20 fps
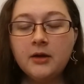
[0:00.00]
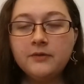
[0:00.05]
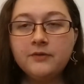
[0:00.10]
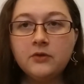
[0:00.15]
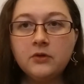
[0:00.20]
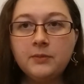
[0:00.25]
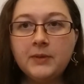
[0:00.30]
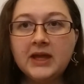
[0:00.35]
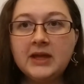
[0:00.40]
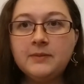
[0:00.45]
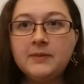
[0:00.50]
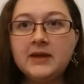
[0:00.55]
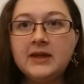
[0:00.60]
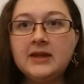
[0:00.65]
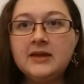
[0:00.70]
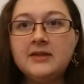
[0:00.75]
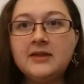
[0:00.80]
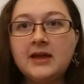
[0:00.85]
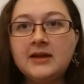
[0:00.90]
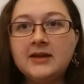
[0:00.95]
for a
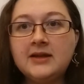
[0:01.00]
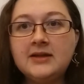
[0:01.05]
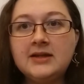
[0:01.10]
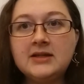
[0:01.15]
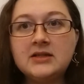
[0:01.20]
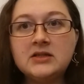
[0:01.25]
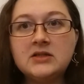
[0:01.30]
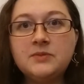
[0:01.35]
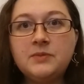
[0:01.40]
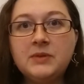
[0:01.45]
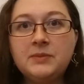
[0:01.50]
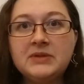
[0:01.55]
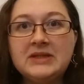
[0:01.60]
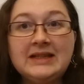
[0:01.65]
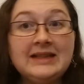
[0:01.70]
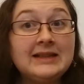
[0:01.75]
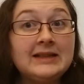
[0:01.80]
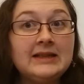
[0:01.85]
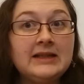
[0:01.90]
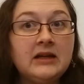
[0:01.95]
baby than it needing to be
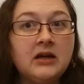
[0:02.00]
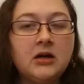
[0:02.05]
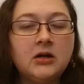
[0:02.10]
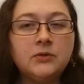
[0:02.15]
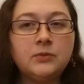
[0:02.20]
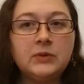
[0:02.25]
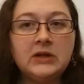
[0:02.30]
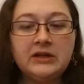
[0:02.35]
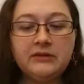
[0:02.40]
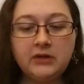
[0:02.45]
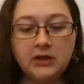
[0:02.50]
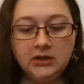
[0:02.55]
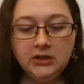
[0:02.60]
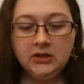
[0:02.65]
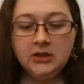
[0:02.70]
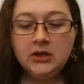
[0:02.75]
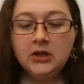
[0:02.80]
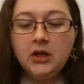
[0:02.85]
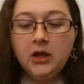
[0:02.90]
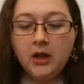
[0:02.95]
particularly hard wearing.
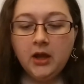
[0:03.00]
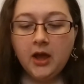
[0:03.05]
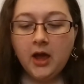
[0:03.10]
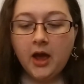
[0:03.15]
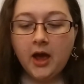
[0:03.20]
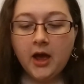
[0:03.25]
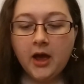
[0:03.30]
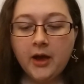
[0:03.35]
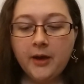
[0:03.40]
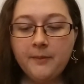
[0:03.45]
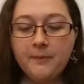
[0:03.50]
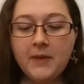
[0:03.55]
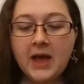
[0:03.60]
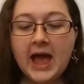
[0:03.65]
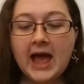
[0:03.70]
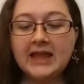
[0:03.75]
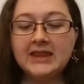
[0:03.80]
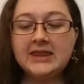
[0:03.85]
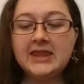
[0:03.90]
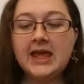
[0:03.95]

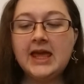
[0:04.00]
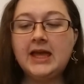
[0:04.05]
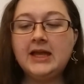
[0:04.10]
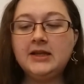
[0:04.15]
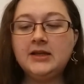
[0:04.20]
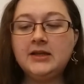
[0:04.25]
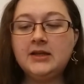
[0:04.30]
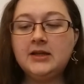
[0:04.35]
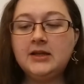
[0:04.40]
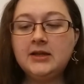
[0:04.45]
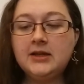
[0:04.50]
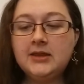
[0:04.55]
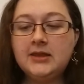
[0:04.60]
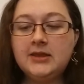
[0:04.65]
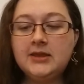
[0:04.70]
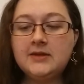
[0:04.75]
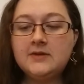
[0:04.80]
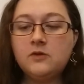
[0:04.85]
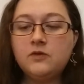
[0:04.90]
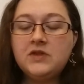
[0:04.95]
And then,
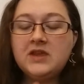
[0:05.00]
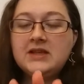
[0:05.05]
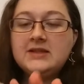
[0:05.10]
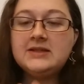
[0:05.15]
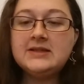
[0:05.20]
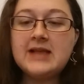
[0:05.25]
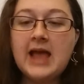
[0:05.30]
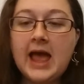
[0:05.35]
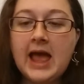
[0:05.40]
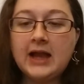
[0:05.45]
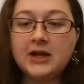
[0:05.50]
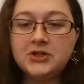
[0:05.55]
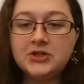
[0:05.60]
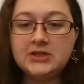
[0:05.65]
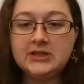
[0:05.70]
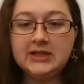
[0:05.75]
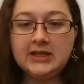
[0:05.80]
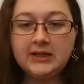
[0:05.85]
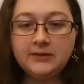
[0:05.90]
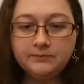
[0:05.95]
so this is
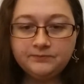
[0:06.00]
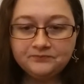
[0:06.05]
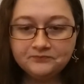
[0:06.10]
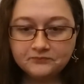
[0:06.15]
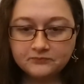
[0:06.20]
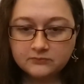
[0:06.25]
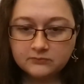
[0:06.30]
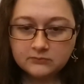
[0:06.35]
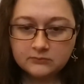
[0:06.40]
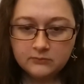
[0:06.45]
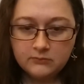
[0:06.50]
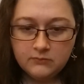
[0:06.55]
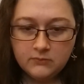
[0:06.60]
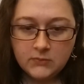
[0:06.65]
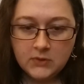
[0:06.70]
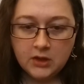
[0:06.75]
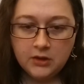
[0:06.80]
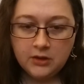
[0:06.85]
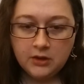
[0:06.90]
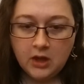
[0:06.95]
actually
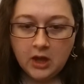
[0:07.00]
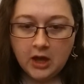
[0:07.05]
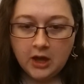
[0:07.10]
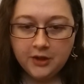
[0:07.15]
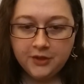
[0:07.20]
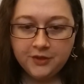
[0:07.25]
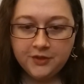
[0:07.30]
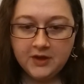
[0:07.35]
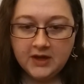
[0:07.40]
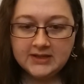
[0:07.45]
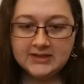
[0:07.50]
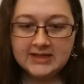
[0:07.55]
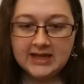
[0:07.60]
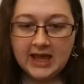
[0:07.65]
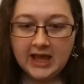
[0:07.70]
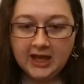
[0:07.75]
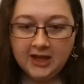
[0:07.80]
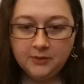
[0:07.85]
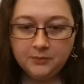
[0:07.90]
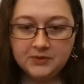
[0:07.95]

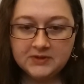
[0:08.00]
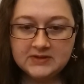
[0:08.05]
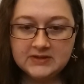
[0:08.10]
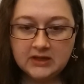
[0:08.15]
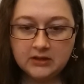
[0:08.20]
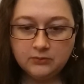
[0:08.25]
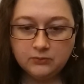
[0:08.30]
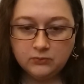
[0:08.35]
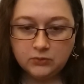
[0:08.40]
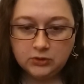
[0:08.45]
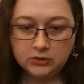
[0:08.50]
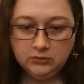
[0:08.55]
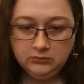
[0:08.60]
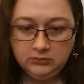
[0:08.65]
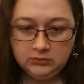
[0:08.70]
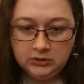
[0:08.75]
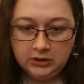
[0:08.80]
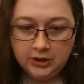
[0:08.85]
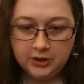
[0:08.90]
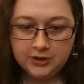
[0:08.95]
38%
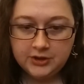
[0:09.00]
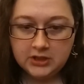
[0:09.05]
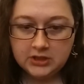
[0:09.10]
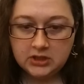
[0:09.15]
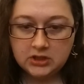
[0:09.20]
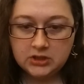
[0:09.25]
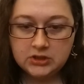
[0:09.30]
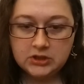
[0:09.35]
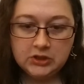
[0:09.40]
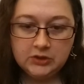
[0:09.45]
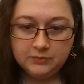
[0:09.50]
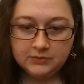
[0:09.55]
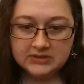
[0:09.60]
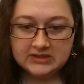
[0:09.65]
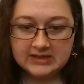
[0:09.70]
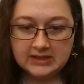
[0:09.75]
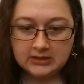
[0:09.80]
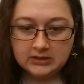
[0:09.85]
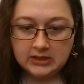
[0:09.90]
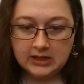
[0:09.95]
wool,
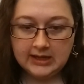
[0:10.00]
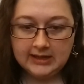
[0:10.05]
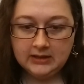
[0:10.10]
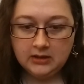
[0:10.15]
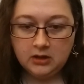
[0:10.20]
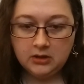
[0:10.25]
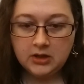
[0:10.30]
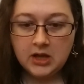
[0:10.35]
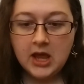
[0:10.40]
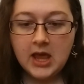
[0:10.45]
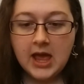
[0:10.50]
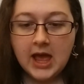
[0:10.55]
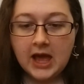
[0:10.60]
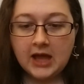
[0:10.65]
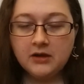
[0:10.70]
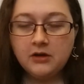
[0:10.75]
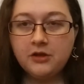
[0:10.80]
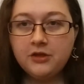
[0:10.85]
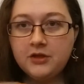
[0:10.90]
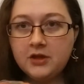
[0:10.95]
32% nylon,
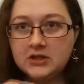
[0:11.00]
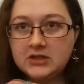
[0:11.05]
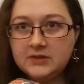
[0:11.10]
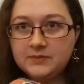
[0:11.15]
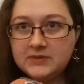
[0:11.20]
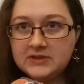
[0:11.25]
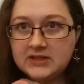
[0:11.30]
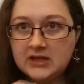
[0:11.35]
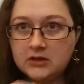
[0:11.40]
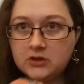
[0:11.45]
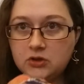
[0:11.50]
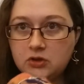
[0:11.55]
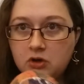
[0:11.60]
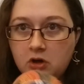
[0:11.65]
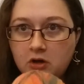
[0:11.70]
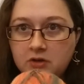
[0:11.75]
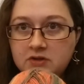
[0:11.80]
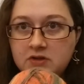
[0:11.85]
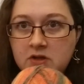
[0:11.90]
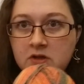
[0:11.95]
and 30%
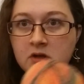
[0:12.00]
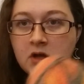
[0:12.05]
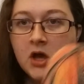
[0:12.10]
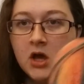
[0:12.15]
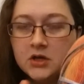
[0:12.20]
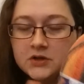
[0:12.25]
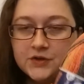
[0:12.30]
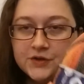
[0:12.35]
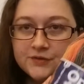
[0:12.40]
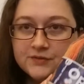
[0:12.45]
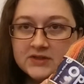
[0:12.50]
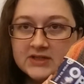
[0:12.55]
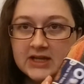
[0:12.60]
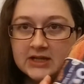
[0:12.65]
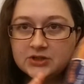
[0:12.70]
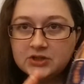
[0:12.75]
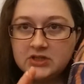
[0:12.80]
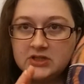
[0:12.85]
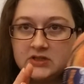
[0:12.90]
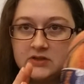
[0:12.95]
cotton. So there's
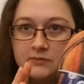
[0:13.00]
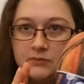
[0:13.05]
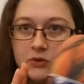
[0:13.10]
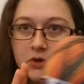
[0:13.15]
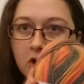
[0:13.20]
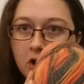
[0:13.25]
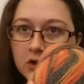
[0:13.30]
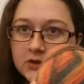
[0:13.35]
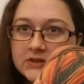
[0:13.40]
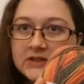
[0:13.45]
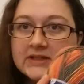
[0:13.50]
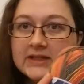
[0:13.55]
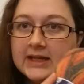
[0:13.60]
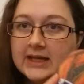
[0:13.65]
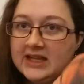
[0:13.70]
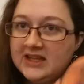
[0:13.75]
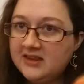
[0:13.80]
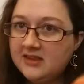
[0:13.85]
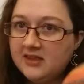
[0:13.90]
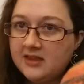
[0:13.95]
actually some cotton
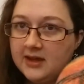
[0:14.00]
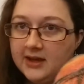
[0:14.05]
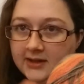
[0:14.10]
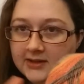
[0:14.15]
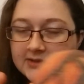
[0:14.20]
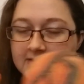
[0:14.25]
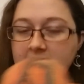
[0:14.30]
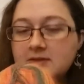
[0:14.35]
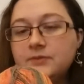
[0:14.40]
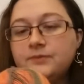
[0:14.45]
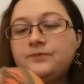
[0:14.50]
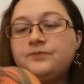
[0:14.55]
in this.